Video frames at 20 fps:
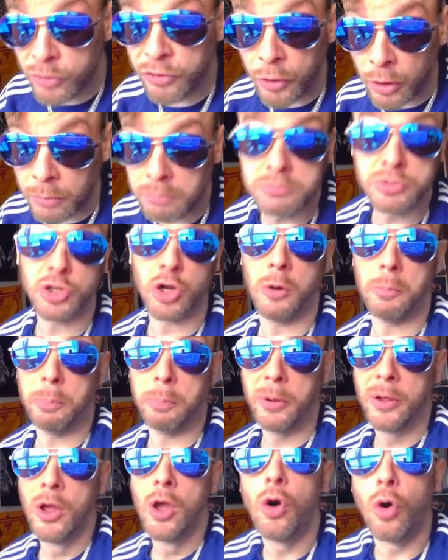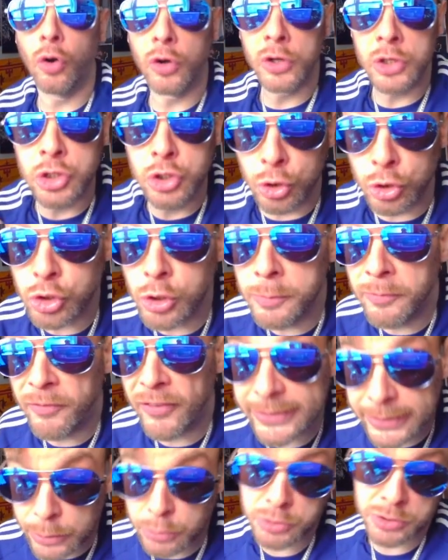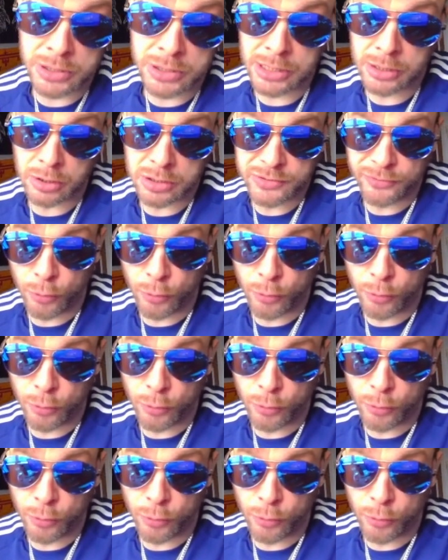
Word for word: thumbs up on his YouTube videos than he does